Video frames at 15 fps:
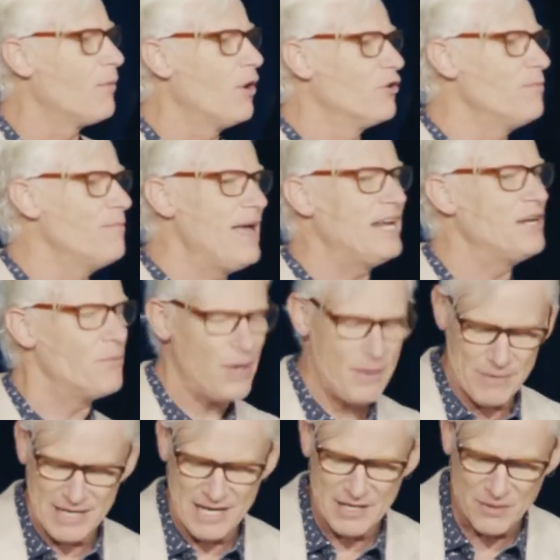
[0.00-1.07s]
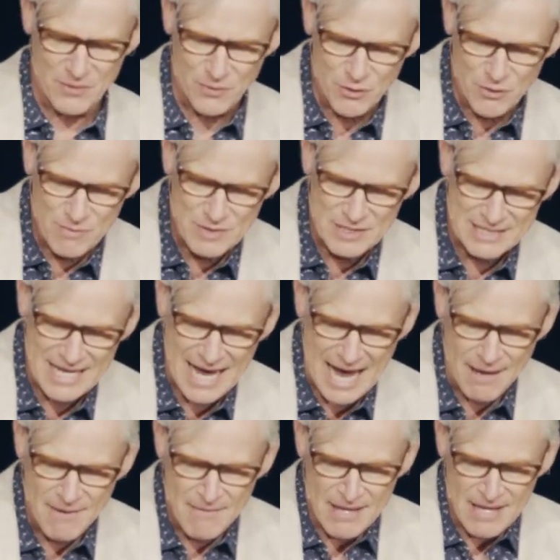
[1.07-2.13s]
both men and women in the room
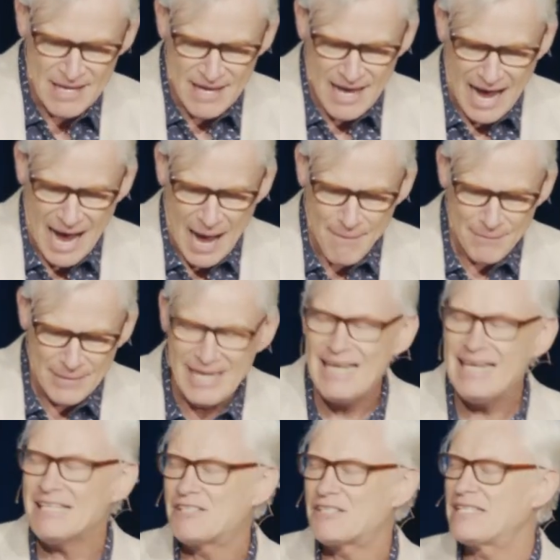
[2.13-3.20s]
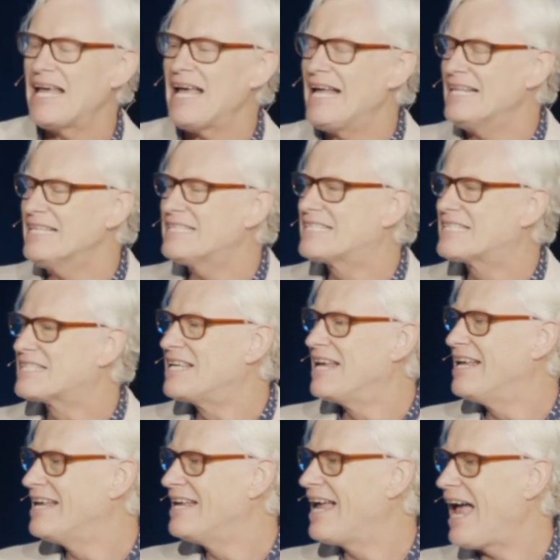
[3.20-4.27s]
today. In a sense,
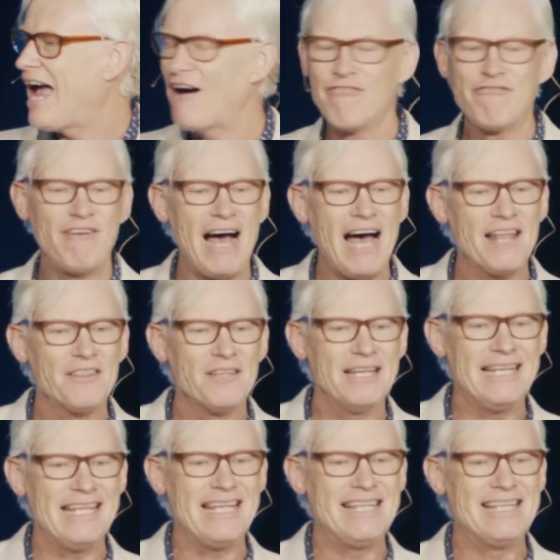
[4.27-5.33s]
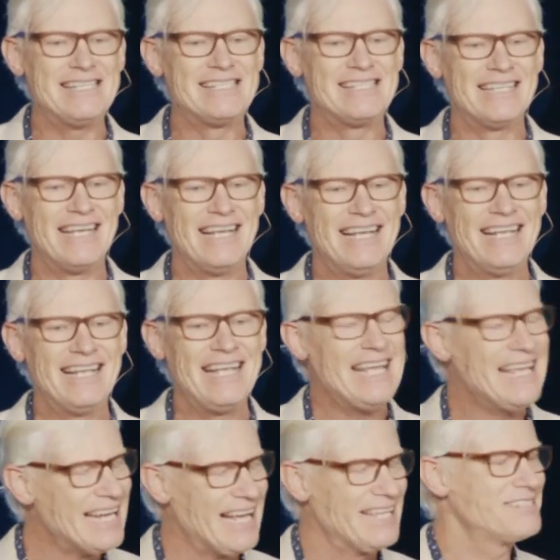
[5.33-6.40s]
our father is
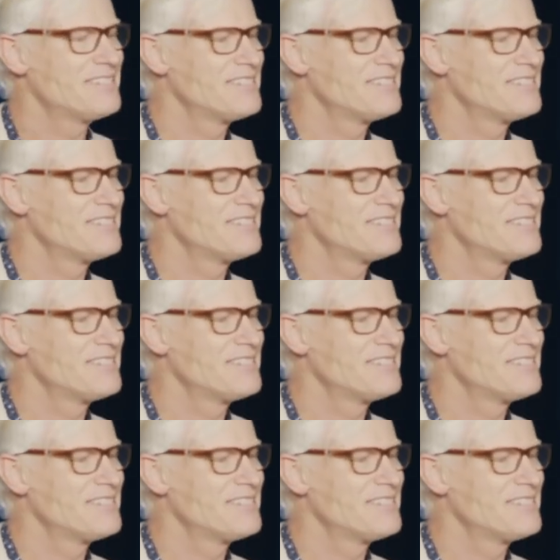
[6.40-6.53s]
in us.